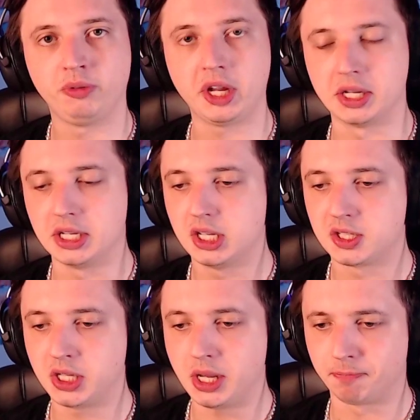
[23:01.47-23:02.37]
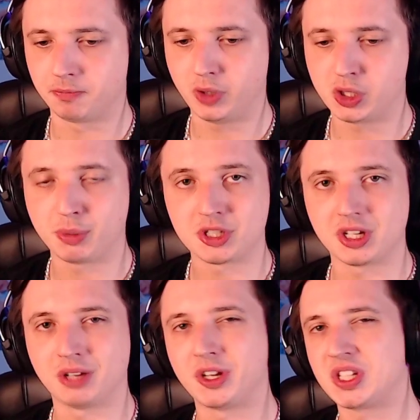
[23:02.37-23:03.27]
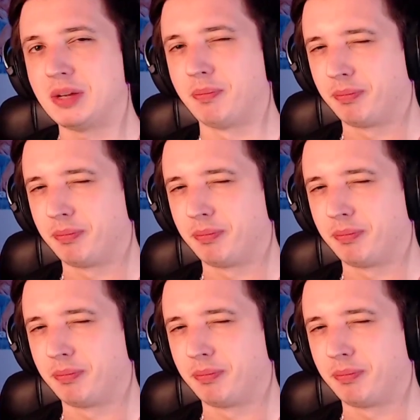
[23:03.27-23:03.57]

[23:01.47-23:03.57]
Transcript: thing. So yeah, thanks so much and have a nice day.